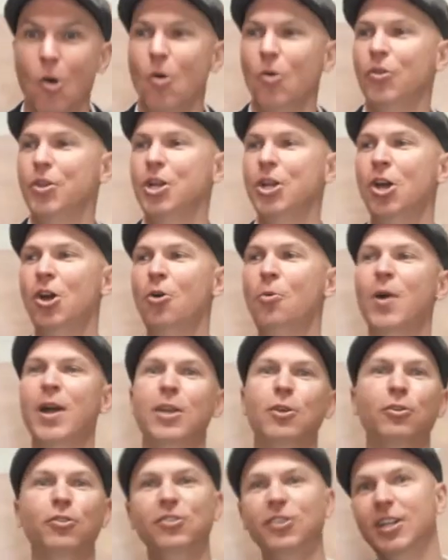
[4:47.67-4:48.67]
You know, where
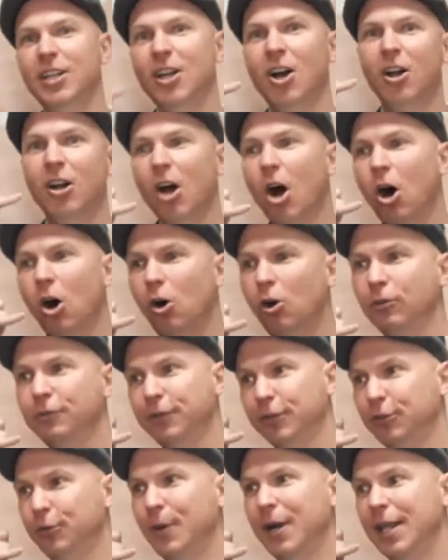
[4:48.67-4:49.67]
you're sitting on hold for
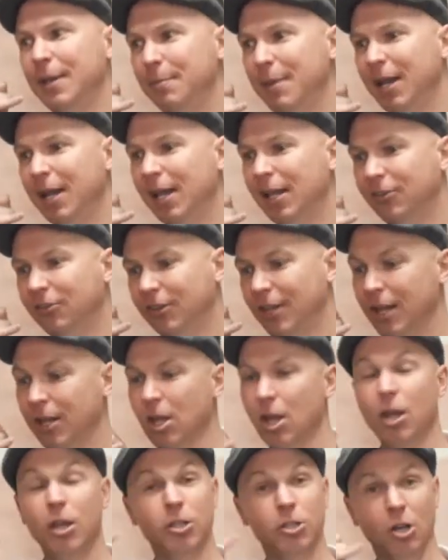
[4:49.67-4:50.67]
20 minutes, like,
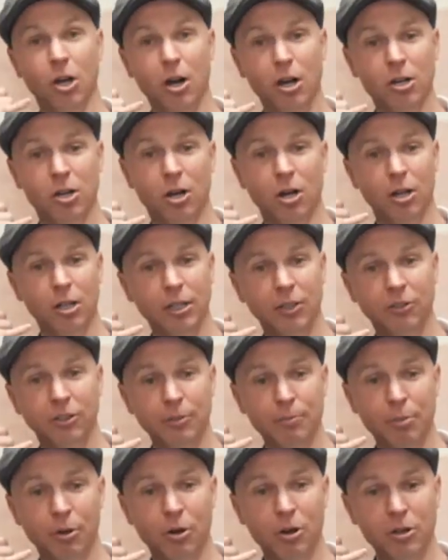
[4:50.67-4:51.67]
your call is
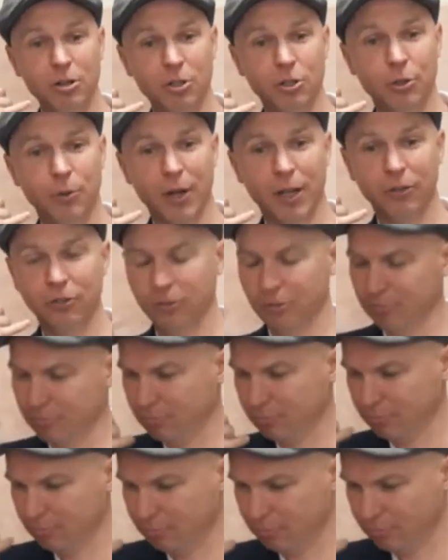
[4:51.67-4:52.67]
important to us.
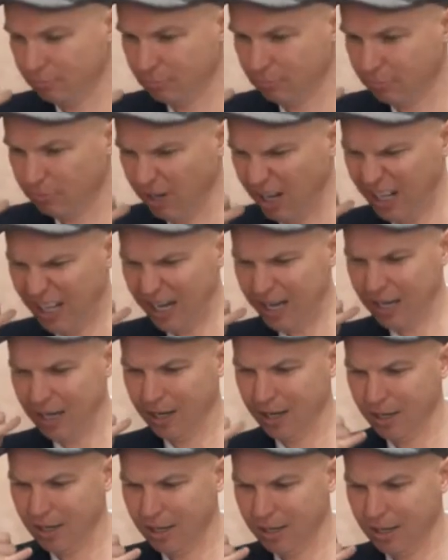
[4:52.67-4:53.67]
Really?
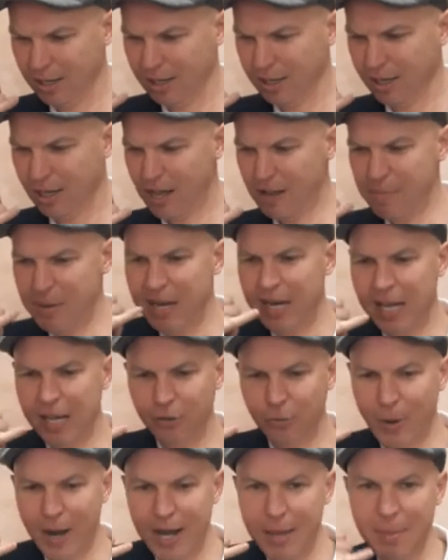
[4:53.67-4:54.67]
I've been here
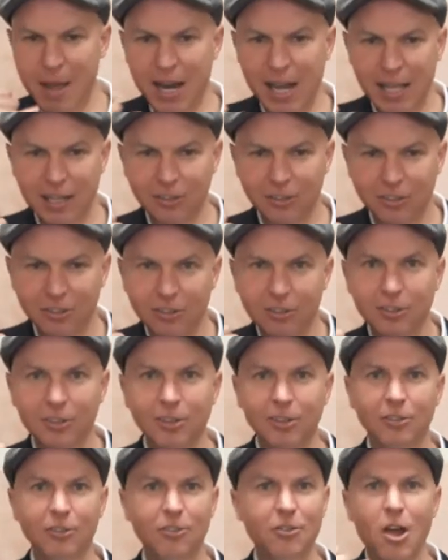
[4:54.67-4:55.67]
20 minutes.
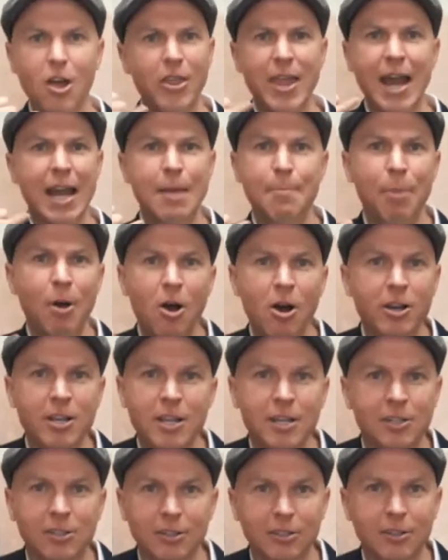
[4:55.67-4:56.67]
It's not that
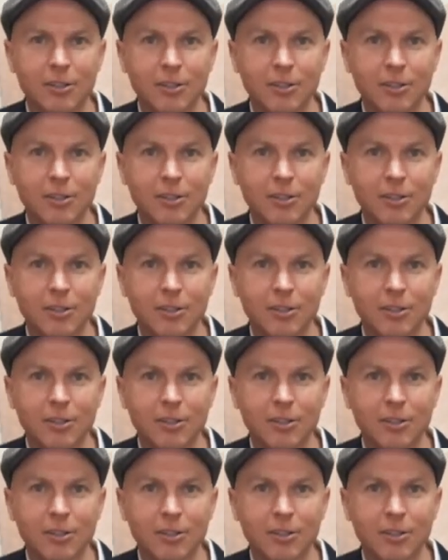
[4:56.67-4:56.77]
important.